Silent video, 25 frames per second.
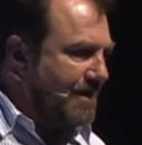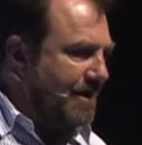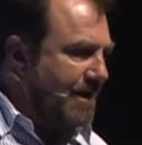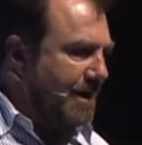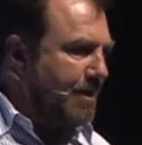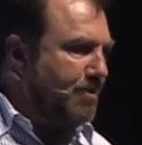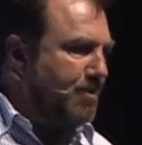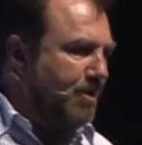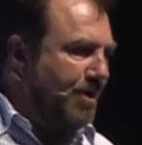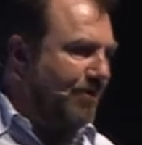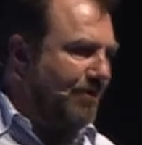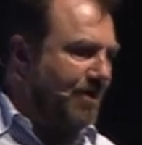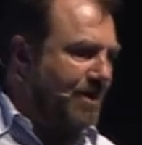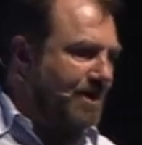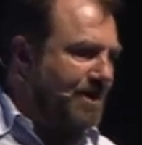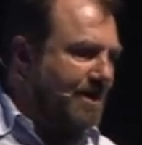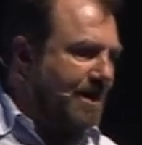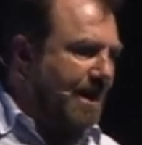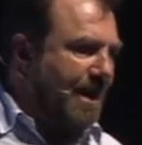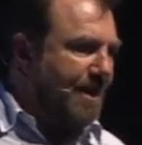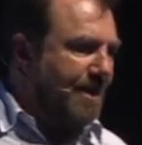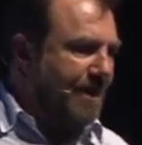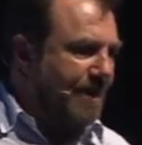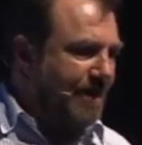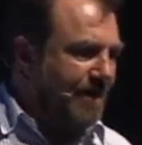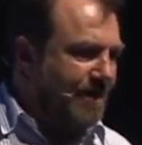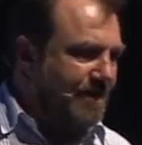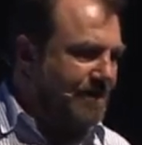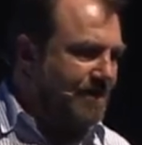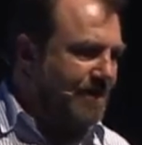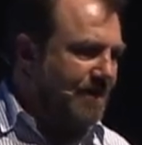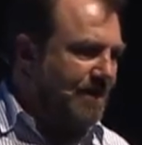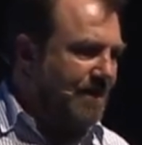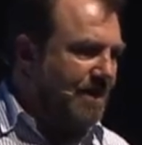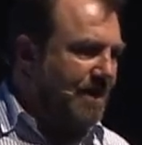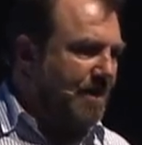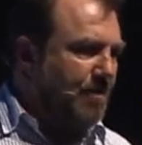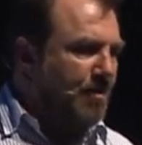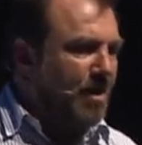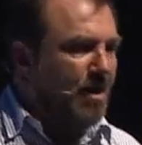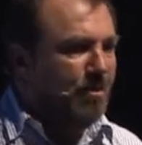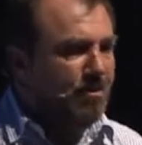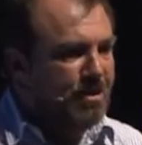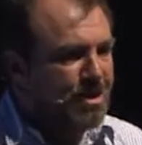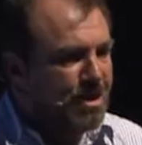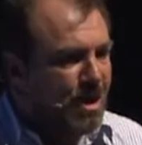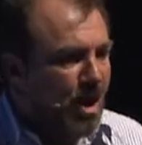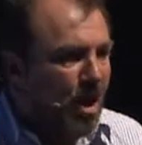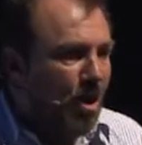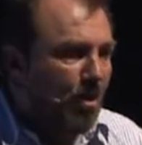in the previous 10 years, but there was
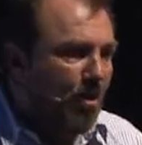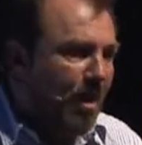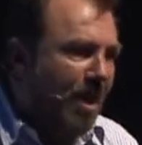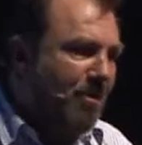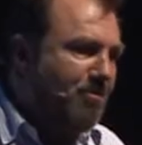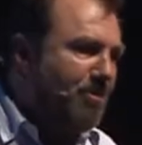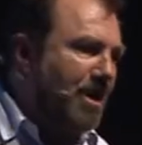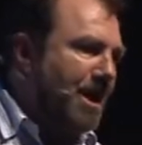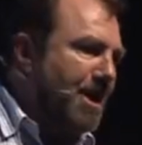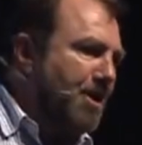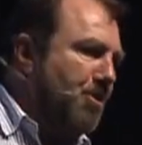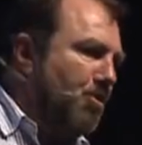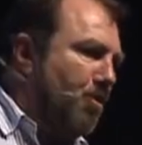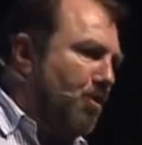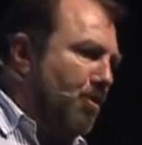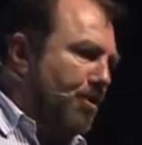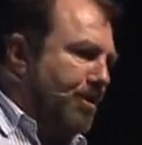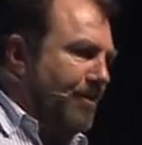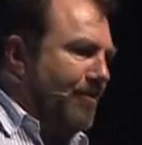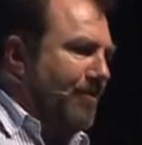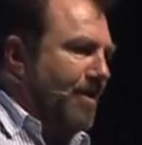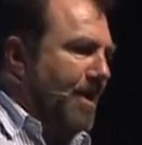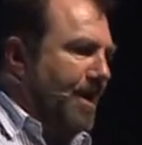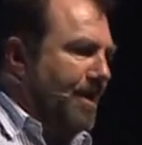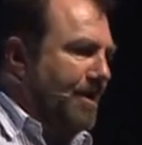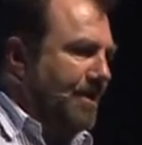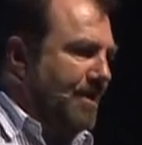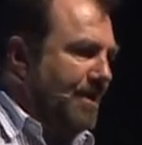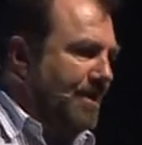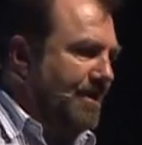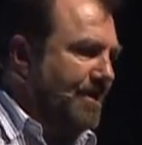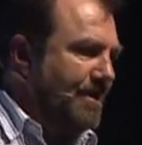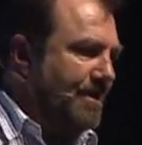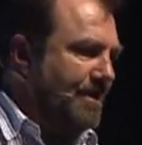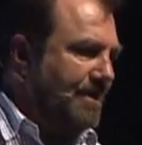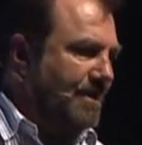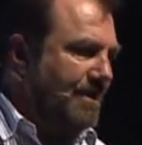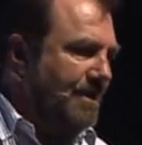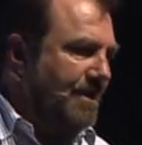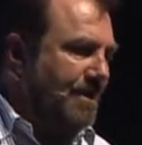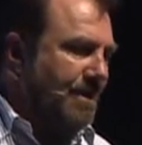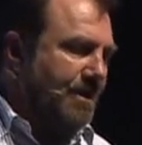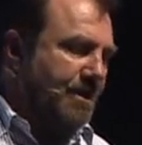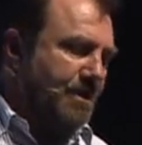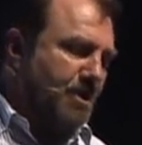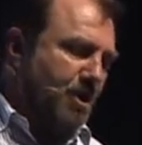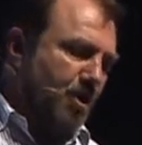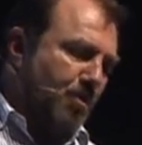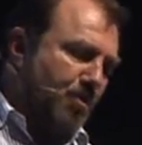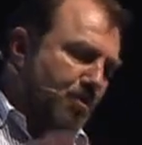nowhere really north of London.
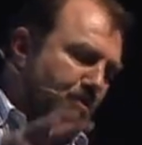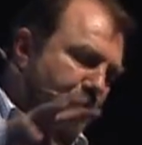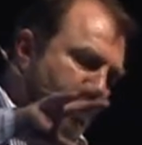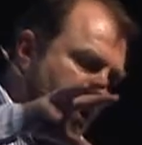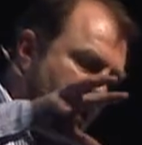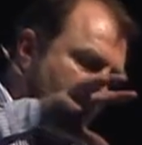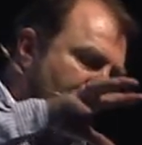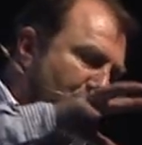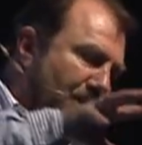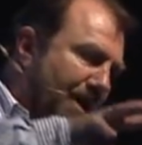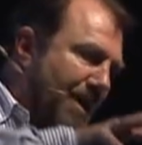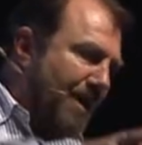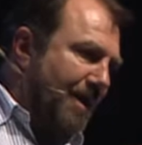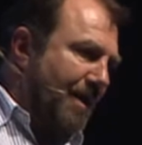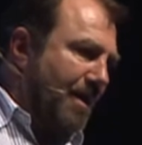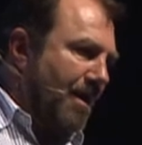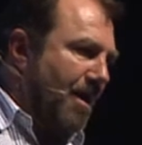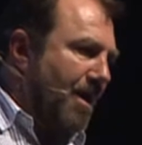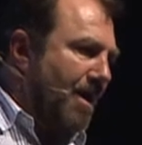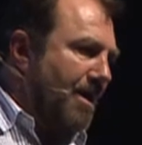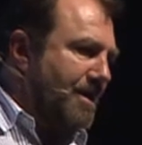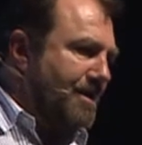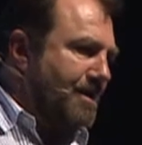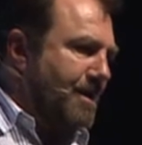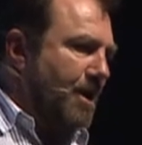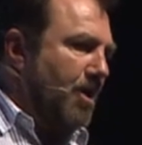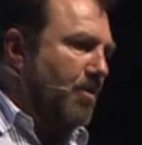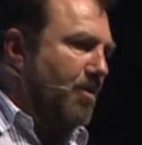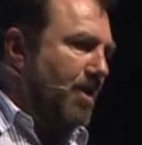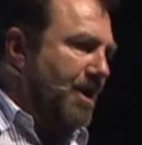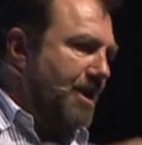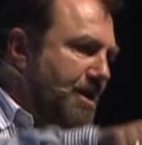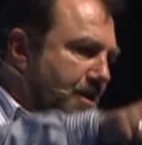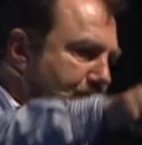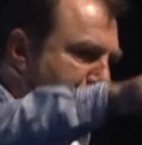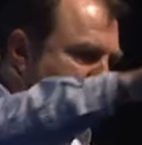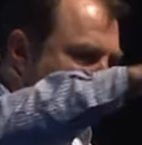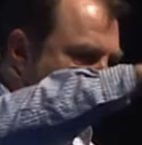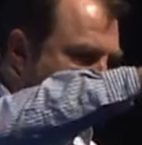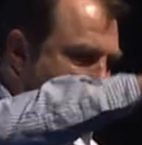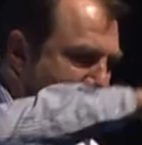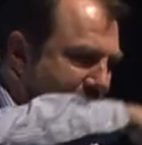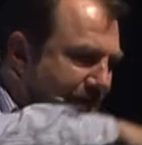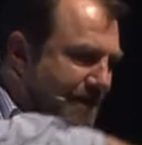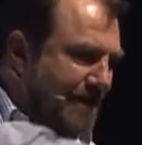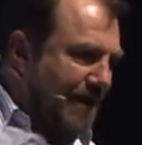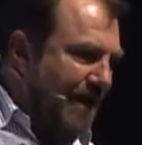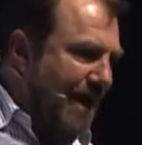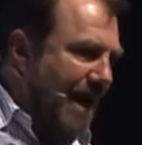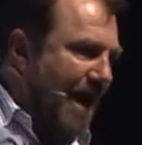So putting one in Glasgow with its big
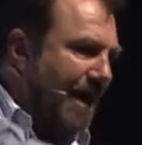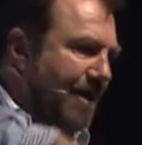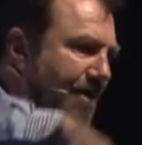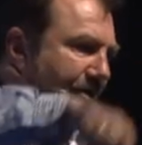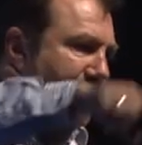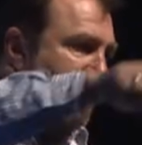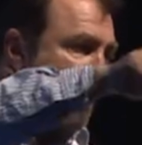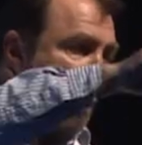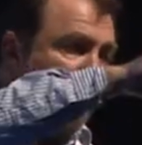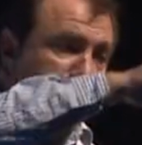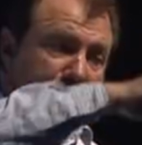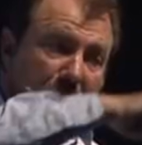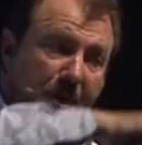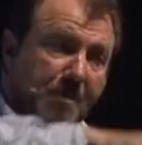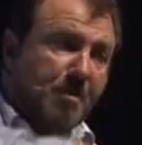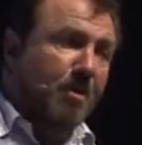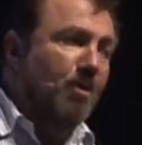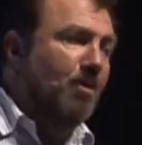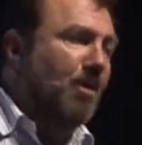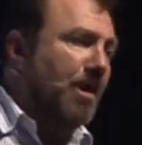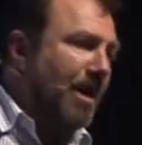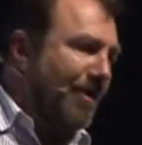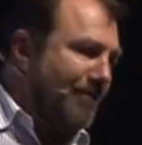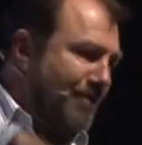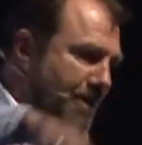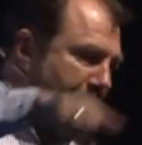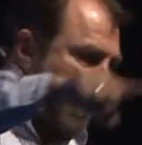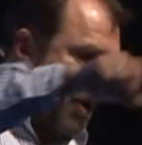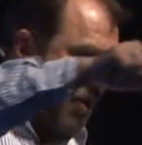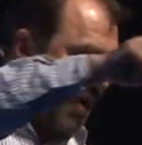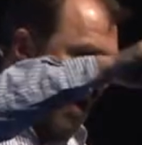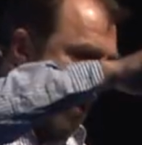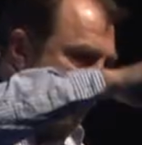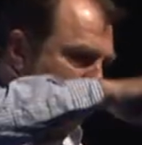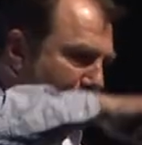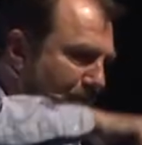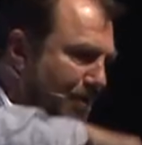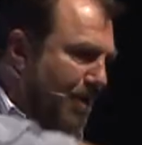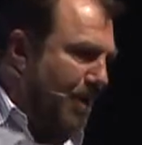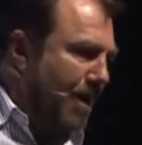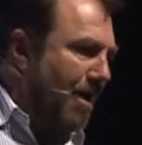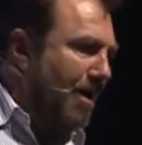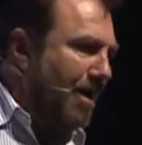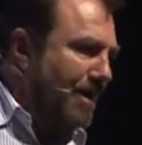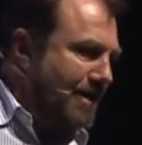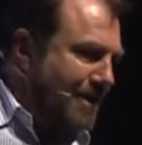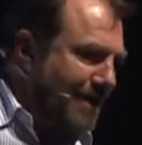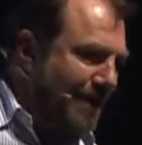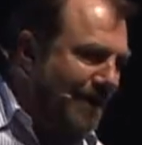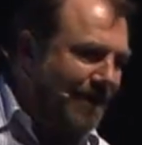hinterland of people who love to go out and
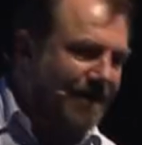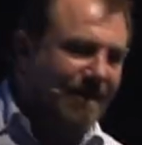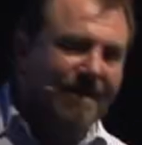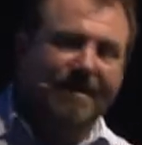party